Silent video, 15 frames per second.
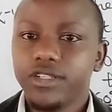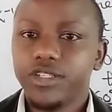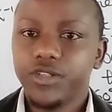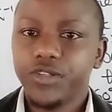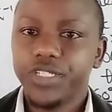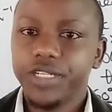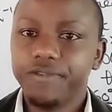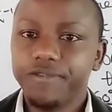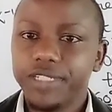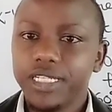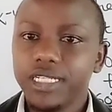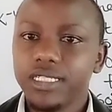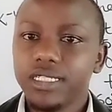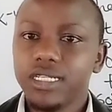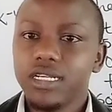to
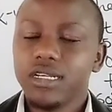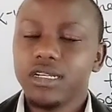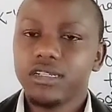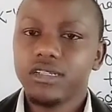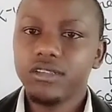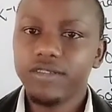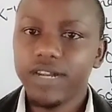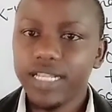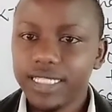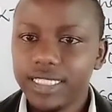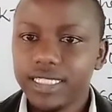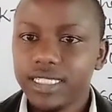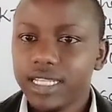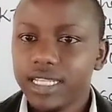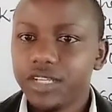Shifting
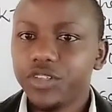Grades.